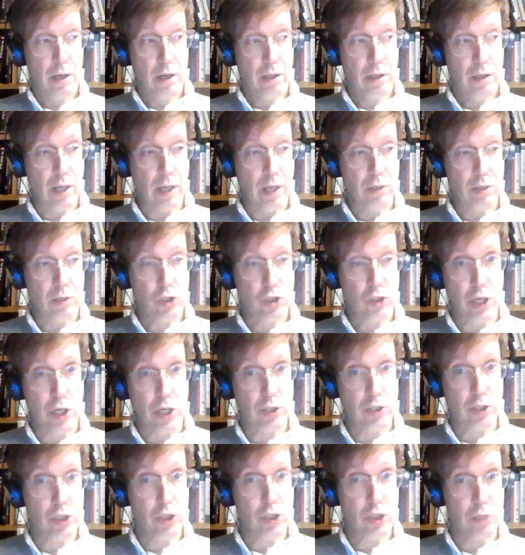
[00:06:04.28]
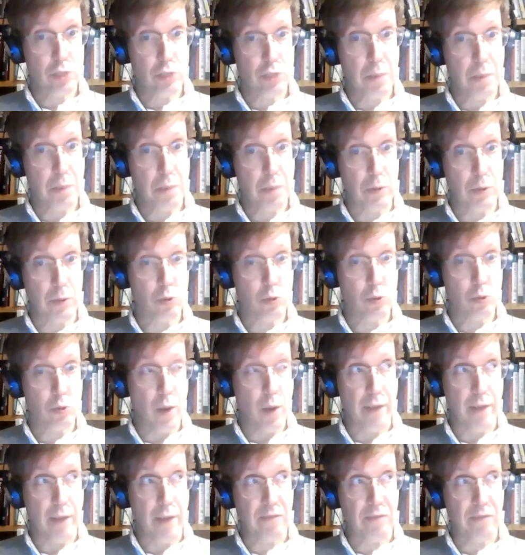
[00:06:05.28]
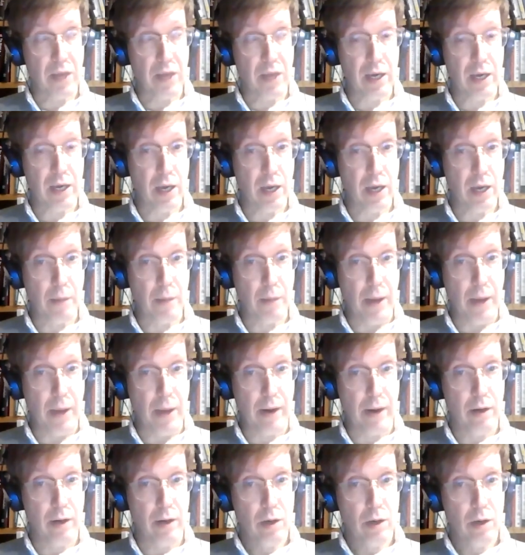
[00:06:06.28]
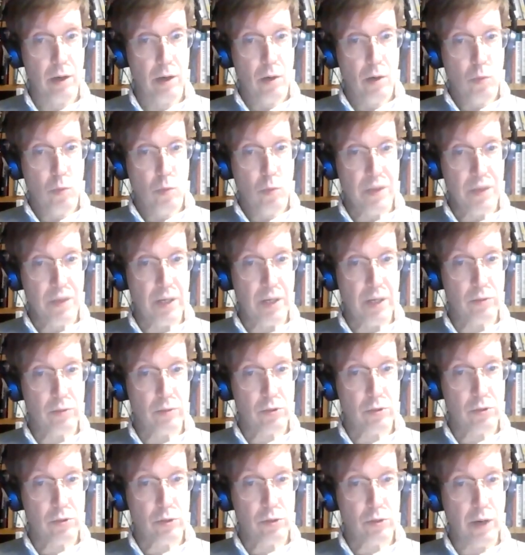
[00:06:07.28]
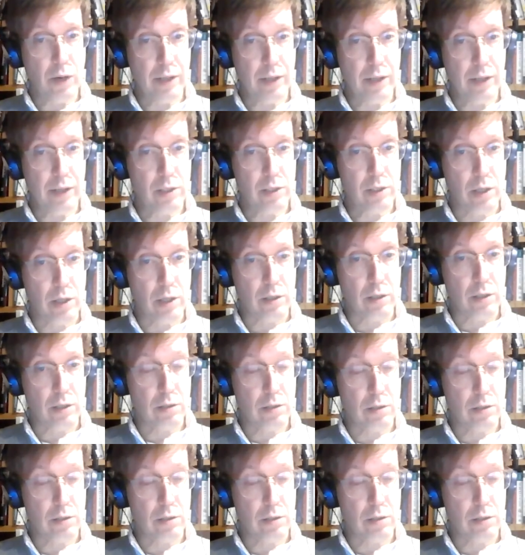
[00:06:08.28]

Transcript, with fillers: that changes people's way of thinking about it without trying to